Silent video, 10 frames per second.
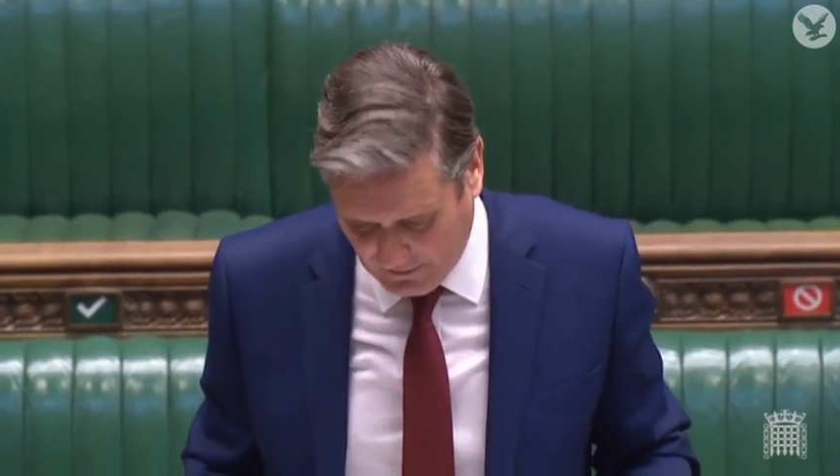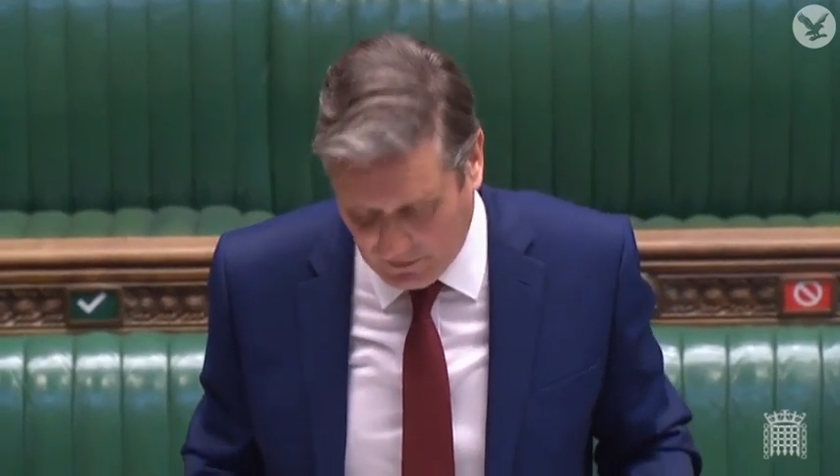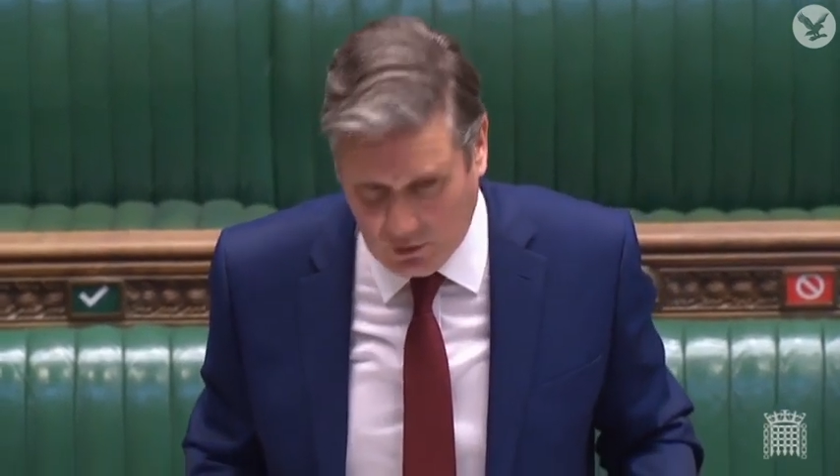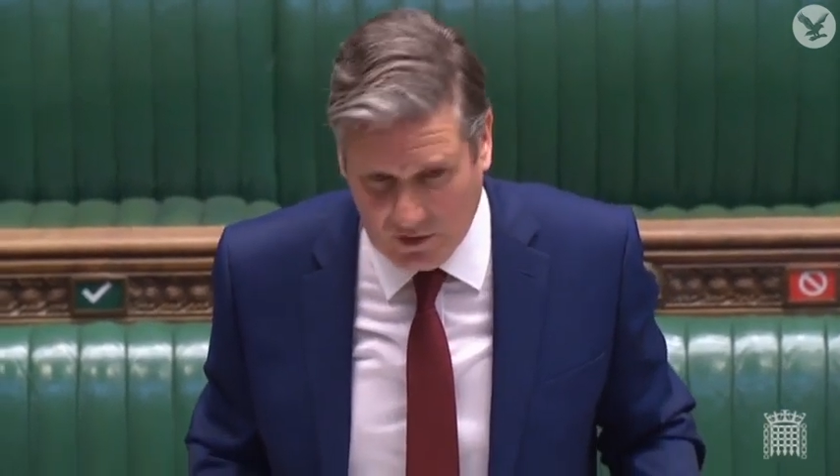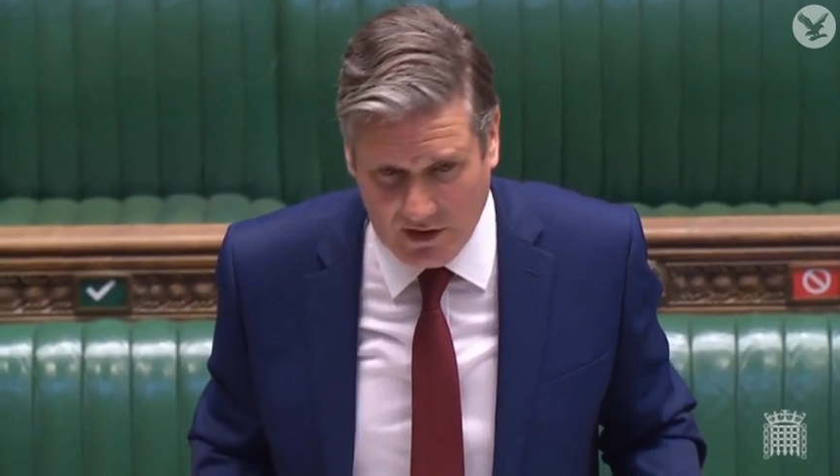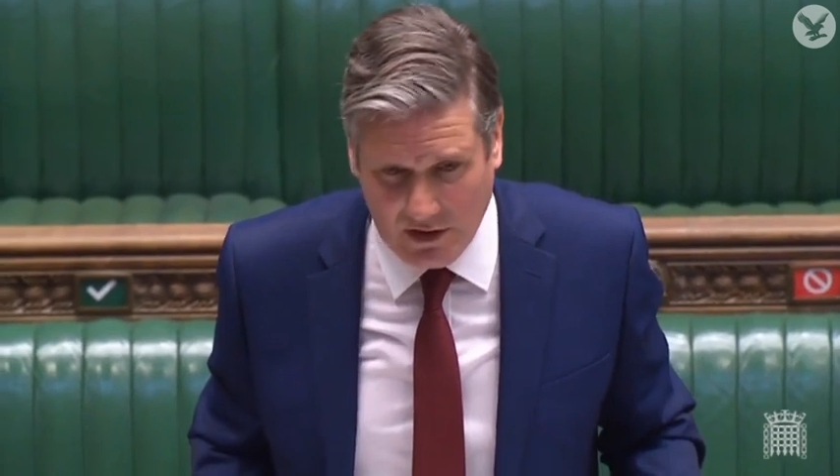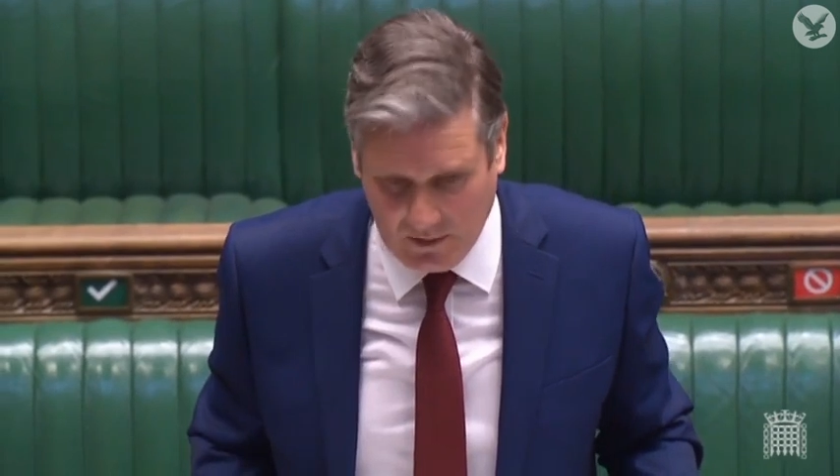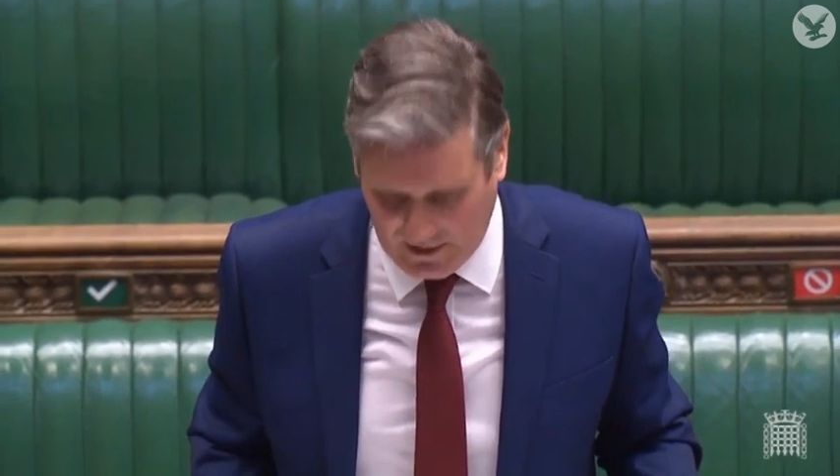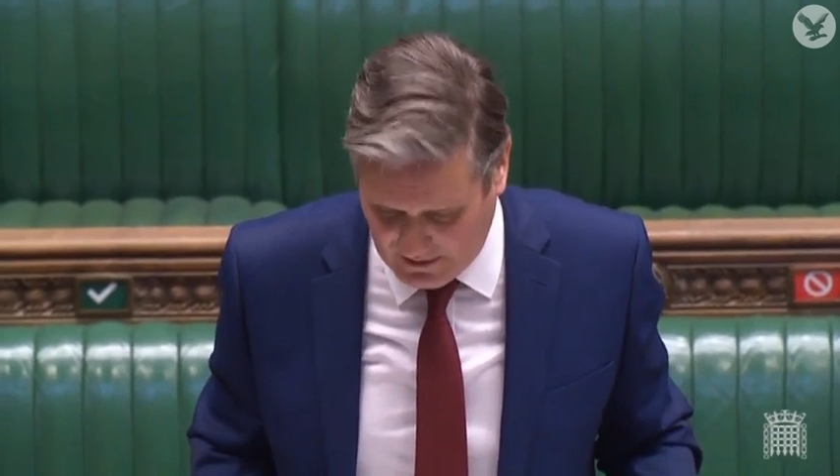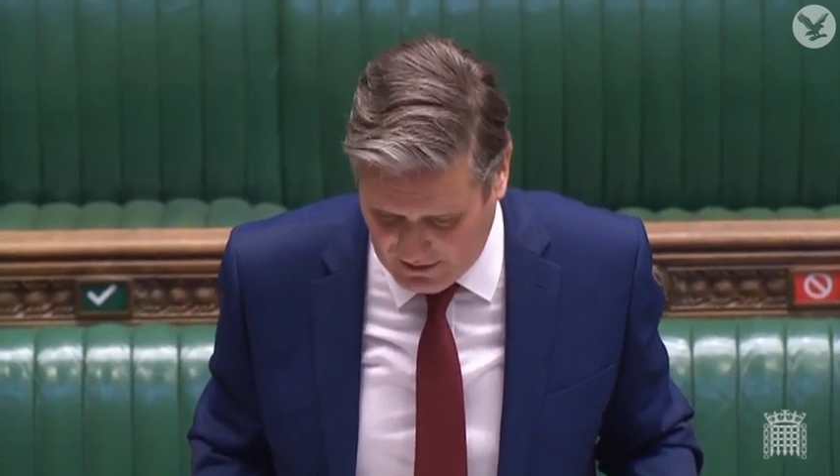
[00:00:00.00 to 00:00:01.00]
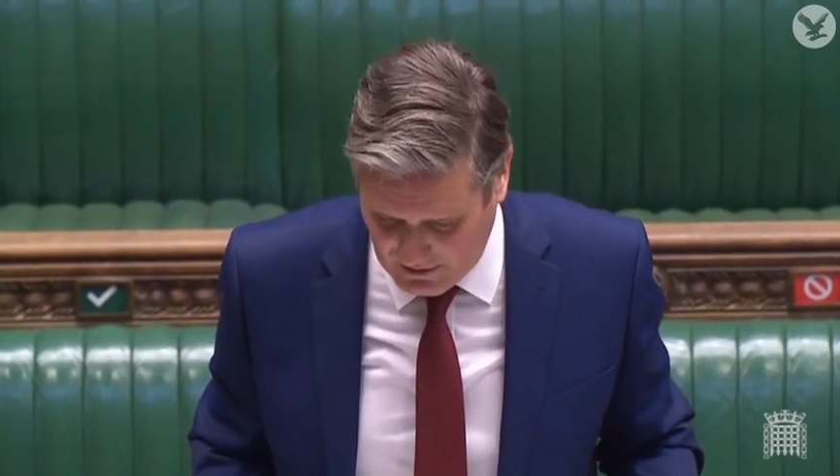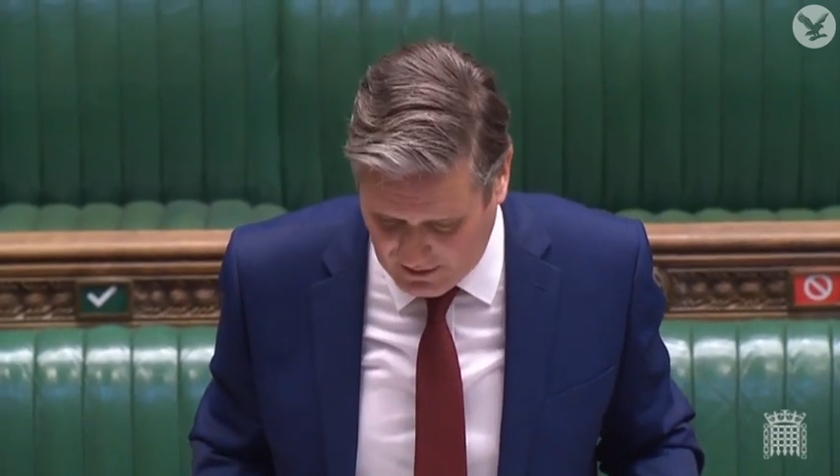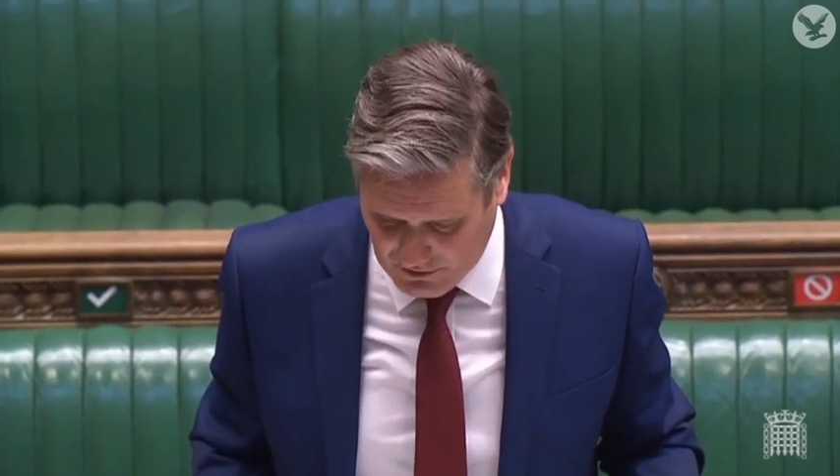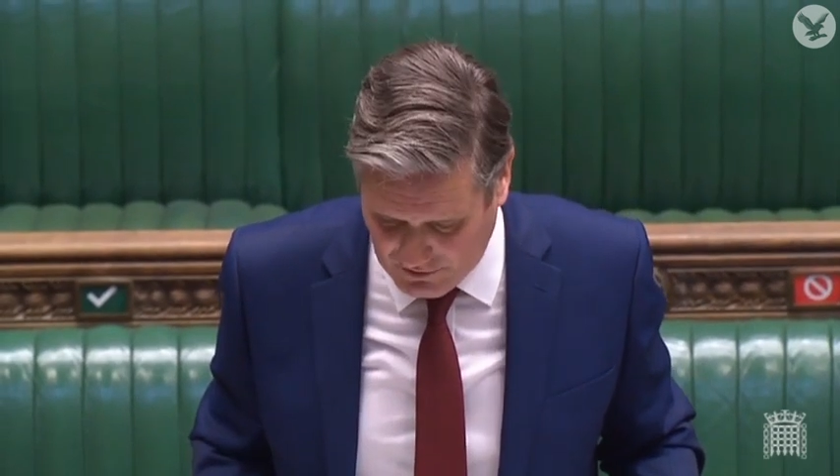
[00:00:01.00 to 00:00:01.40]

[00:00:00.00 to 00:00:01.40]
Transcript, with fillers: From October, that goes up